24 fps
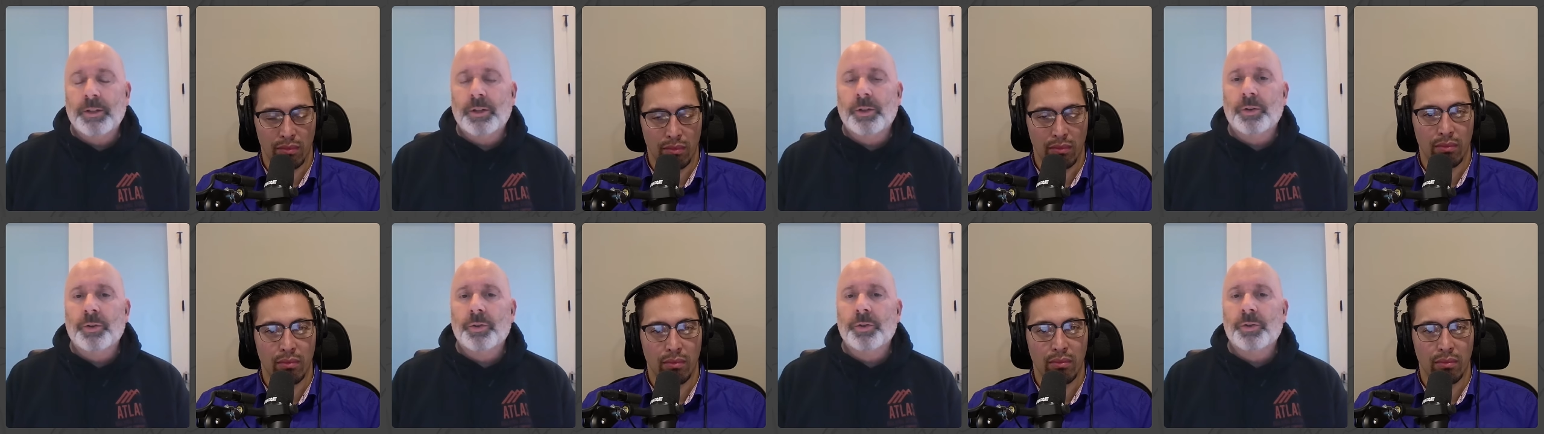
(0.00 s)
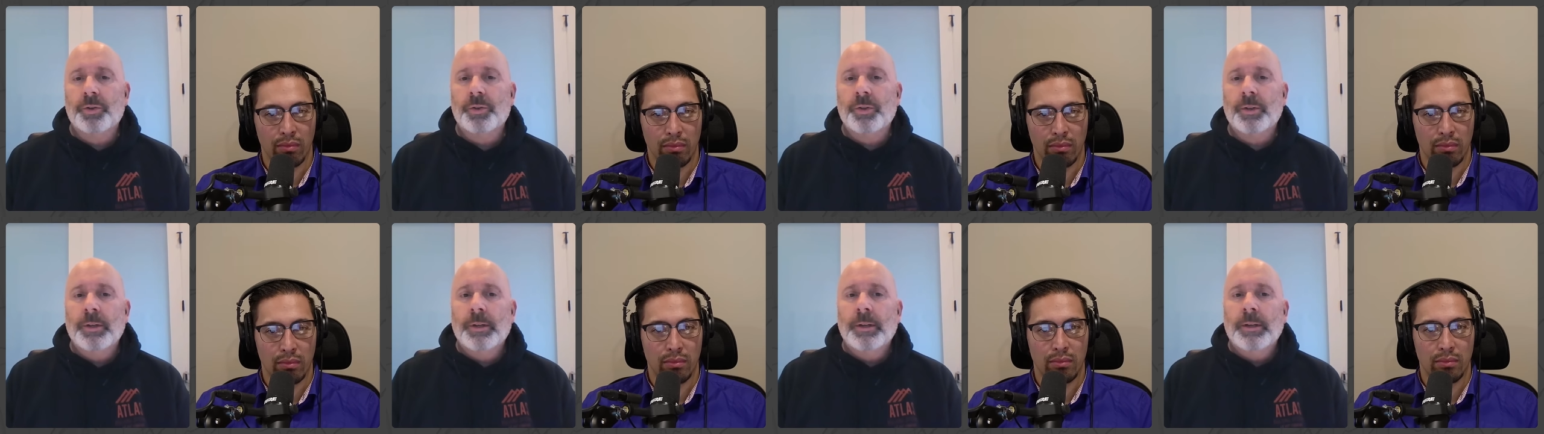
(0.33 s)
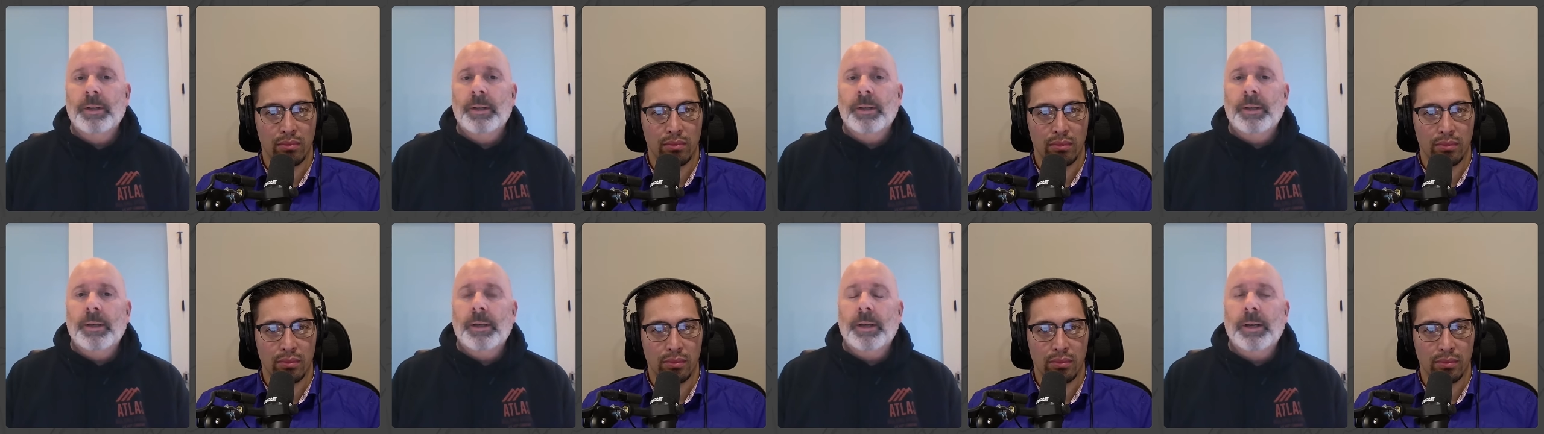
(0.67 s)
Speaker 1: There's,
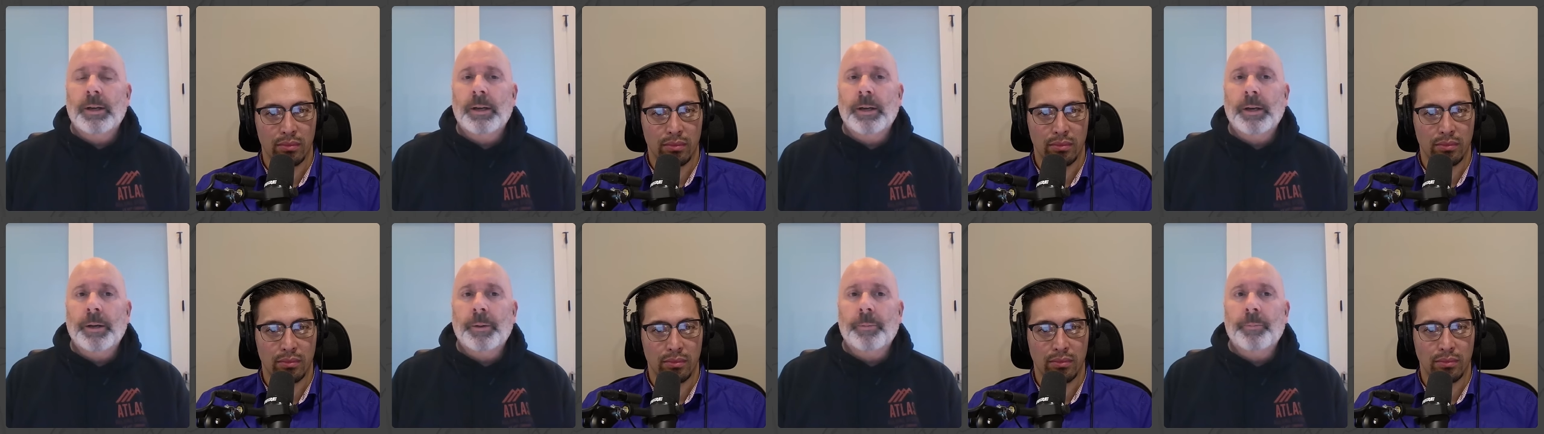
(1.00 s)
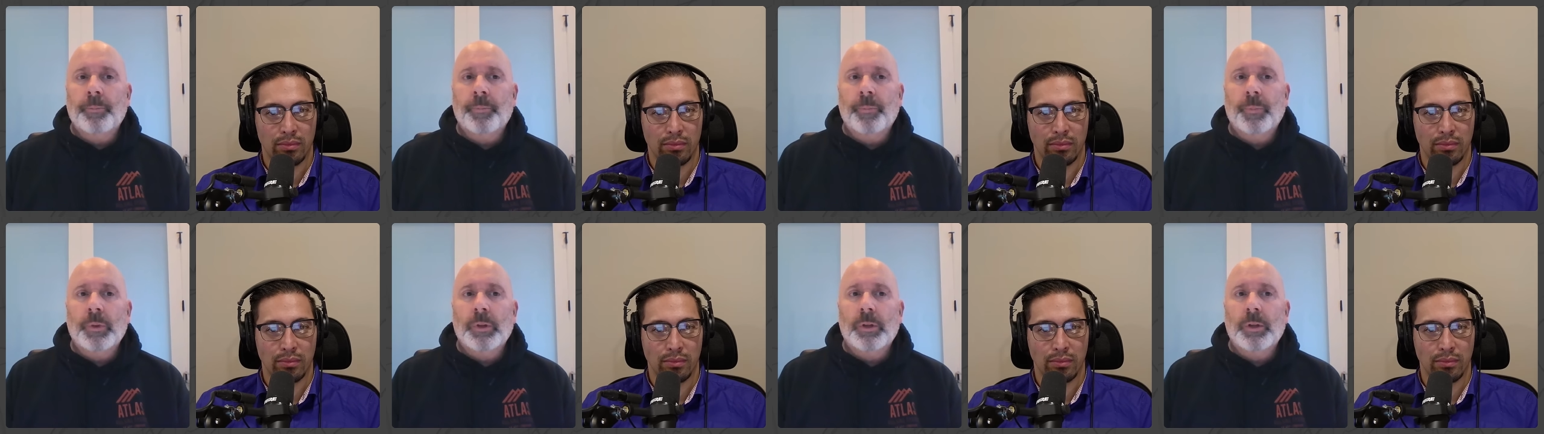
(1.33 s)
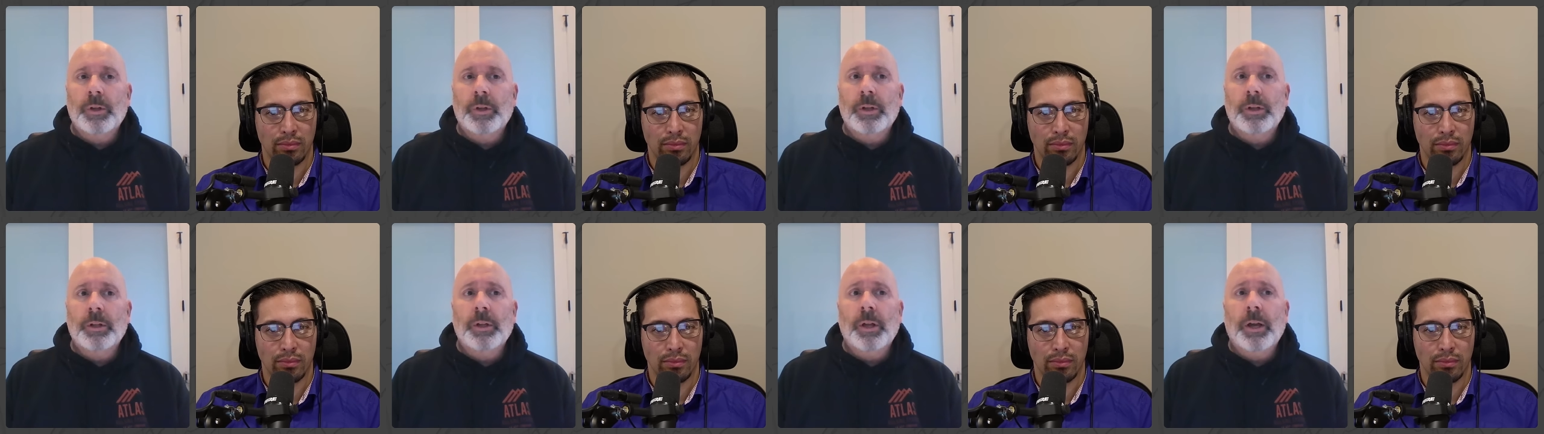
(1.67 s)
um,
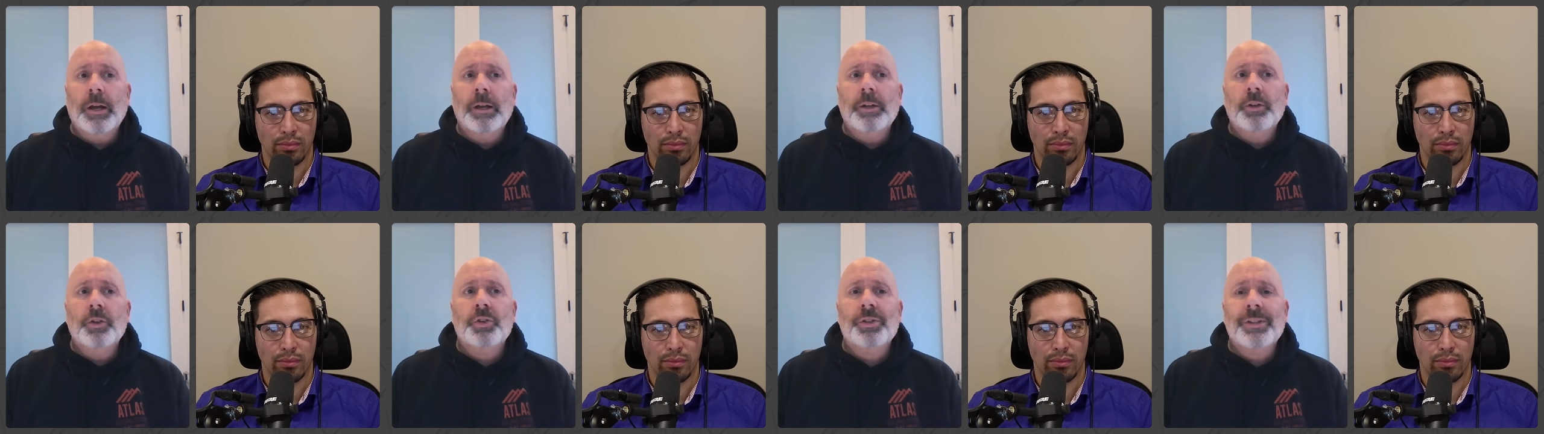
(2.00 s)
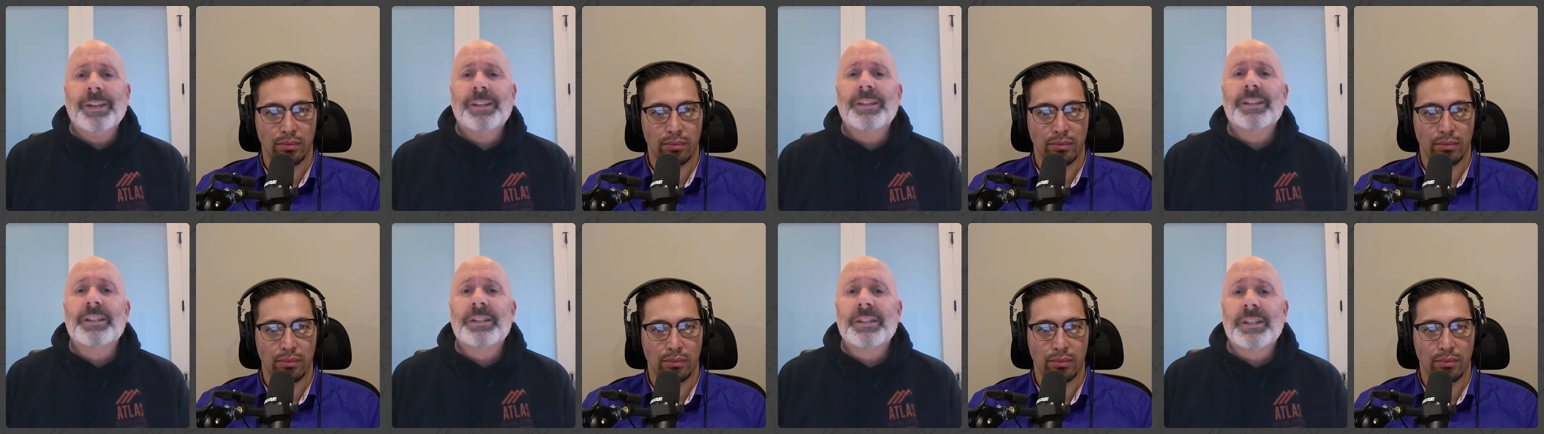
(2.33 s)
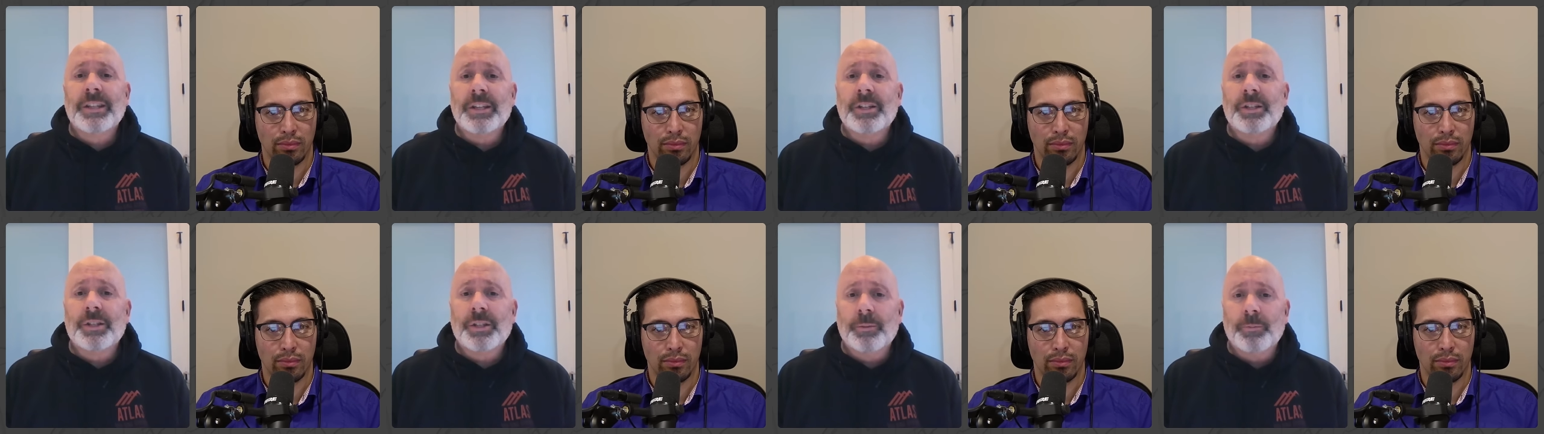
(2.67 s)
it, understand the
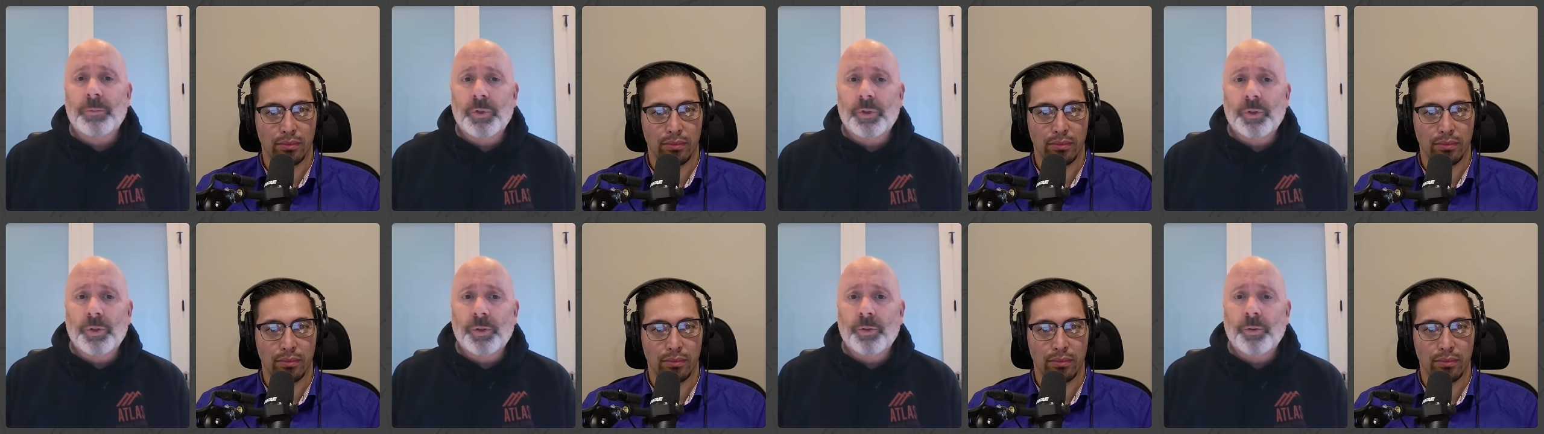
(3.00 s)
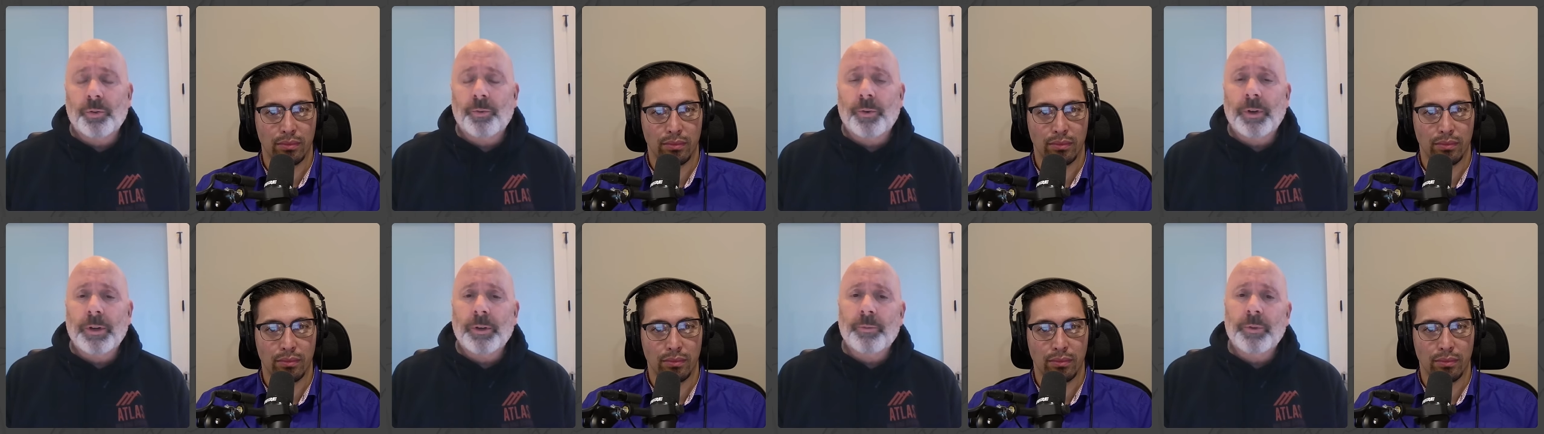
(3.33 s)
system too, right?